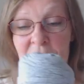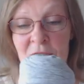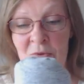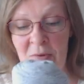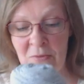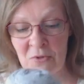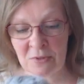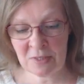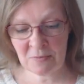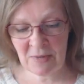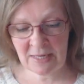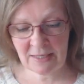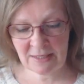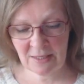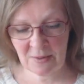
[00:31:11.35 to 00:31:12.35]
So I'm going to
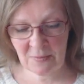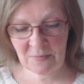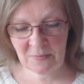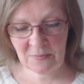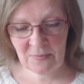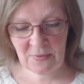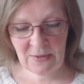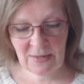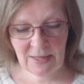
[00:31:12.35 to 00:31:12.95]
make some